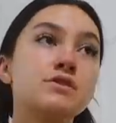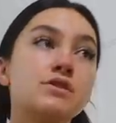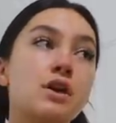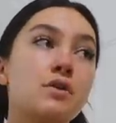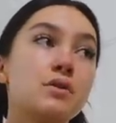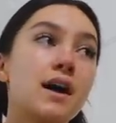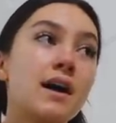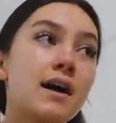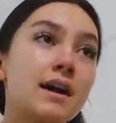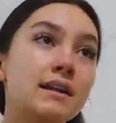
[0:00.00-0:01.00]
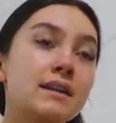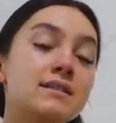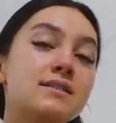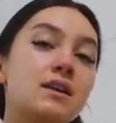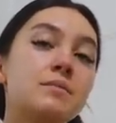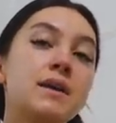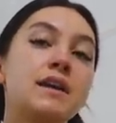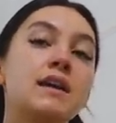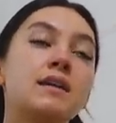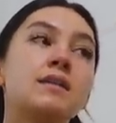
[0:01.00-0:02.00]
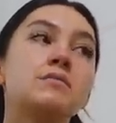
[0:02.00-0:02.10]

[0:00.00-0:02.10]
So I need to start making